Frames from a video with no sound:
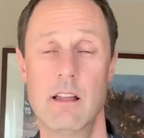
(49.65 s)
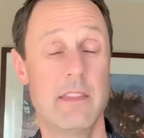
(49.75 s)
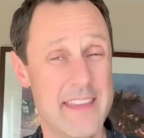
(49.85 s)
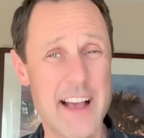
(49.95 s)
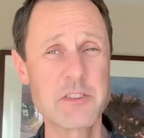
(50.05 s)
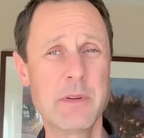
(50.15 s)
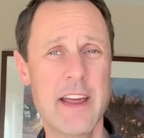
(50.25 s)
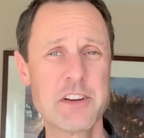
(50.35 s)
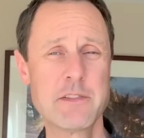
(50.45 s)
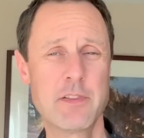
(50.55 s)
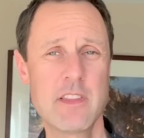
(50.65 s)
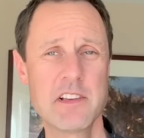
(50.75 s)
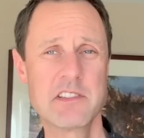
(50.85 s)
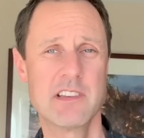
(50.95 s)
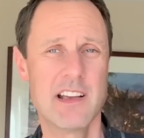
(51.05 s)
The explanation for
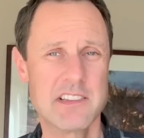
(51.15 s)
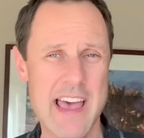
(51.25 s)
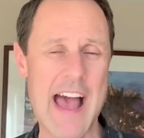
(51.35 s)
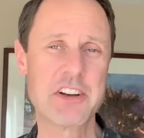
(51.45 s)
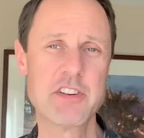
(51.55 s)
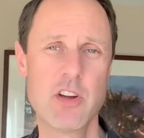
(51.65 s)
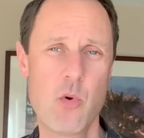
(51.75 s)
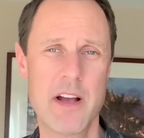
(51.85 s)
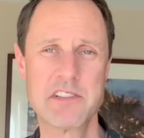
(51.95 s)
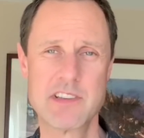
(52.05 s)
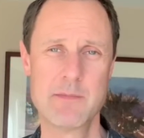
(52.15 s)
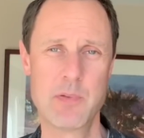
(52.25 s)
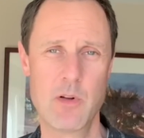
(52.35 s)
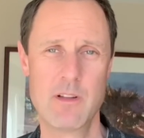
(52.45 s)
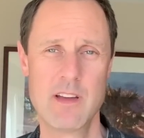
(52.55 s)
this is actually quite
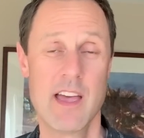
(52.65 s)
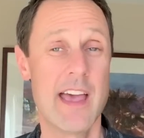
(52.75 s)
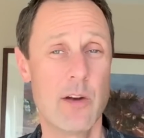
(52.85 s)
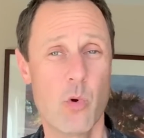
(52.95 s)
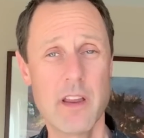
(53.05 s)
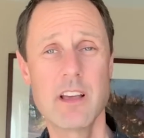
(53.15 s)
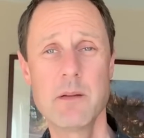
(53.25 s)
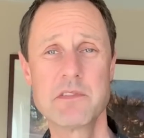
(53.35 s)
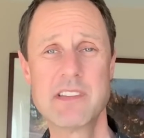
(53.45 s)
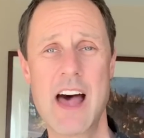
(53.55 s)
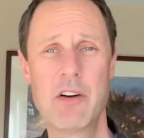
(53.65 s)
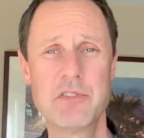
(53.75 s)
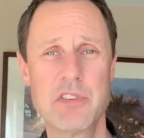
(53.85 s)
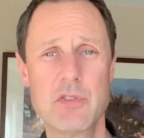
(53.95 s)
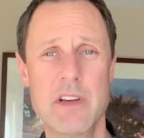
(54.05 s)
simple. And what it comes down
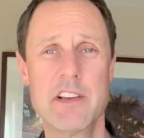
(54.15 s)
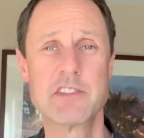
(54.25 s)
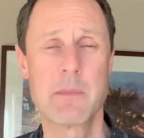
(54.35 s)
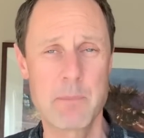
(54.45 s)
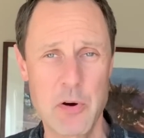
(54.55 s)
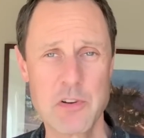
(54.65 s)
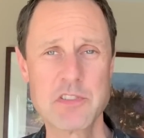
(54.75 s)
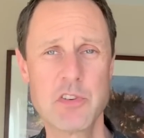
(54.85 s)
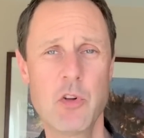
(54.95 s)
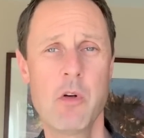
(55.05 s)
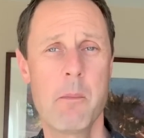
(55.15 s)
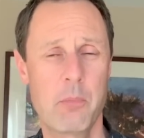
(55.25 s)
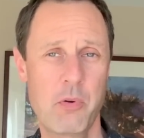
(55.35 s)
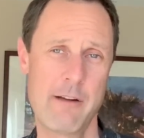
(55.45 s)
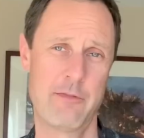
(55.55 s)
to is personal
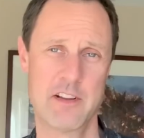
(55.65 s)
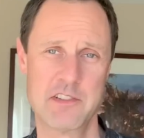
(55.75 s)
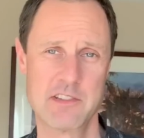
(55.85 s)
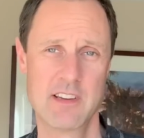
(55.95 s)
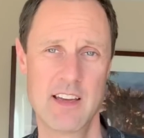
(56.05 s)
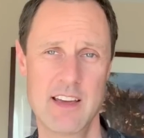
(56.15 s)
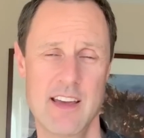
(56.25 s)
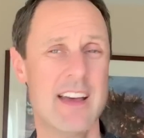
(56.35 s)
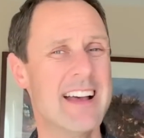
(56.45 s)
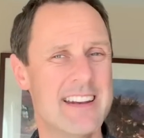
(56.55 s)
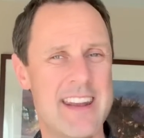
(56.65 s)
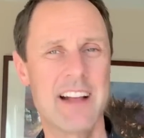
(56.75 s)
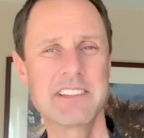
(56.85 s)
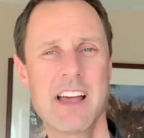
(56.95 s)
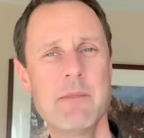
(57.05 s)
preference.
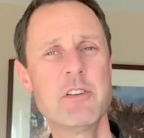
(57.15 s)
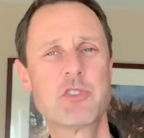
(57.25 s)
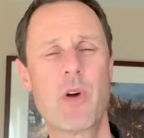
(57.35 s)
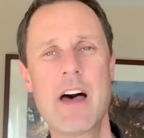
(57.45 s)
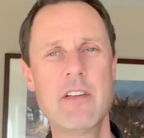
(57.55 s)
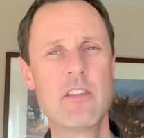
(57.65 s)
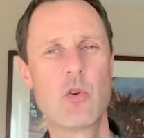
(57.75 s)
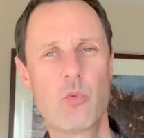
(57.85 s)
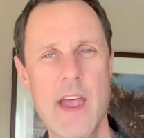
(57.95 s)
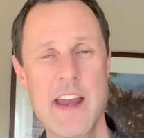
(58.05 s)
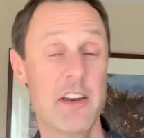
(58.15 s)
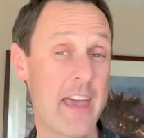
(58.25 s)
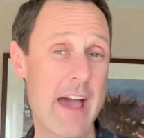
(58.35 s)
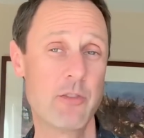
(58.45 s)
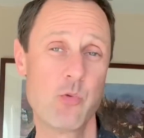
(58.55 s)
Next time you're driving in the rain and you
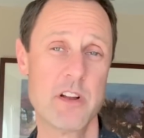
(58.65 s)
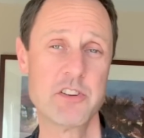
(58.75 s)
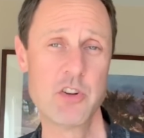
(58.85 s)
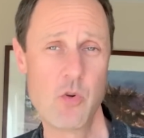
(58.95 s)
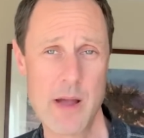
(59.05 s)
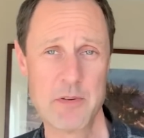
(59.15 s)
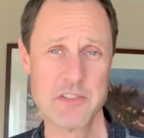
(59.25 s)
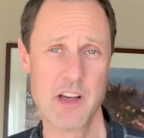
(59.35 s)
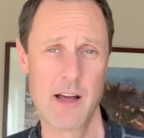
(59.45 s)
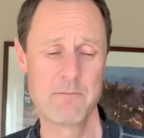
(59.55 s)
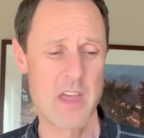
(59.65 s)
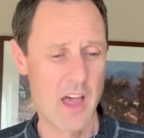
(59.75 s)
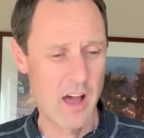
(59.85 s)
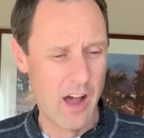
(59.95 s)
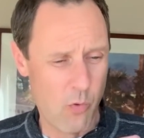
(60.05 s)
have your windshield wipers on,
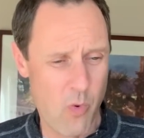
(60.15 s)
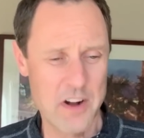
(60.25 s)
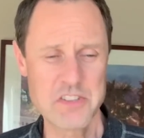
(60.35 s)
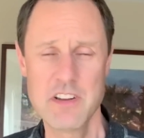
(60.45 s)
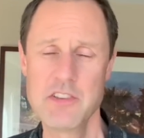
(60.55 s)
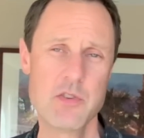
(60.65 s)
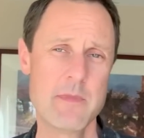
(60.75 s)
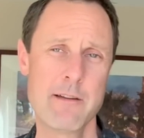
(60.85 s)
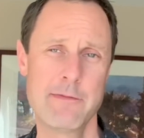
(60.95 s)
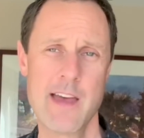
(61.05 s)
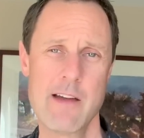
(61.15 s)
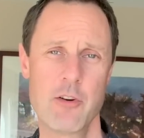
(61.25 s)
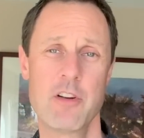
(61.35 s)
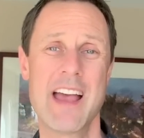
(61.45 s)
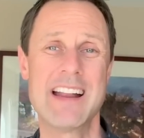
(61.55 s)
I want you to do me a
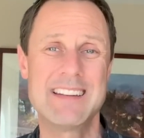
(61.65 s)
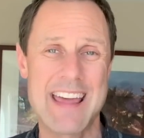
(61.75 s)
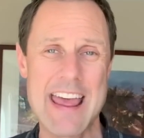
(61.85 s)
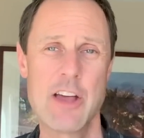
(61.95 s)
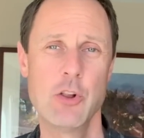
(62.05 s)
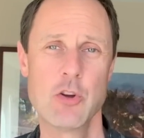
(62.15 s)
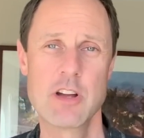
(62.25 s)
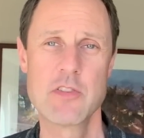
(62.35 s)
favor and take a look at